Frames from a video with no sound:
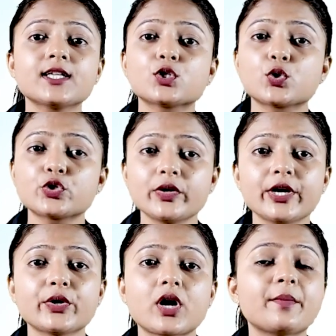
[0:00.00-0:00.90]
the
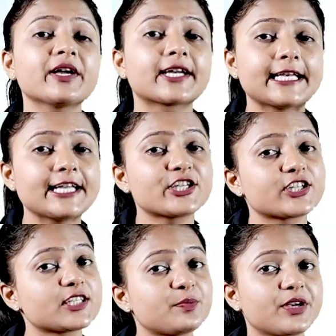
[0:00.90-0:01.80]
socio-economic
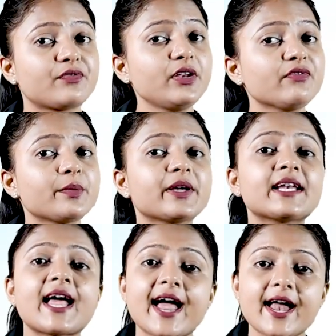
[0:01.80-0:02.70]
relations between
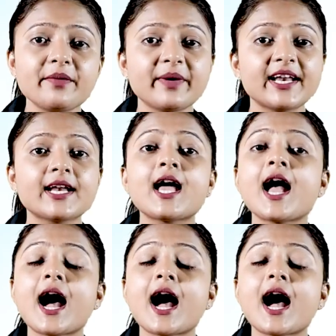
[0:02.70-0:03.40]
women and men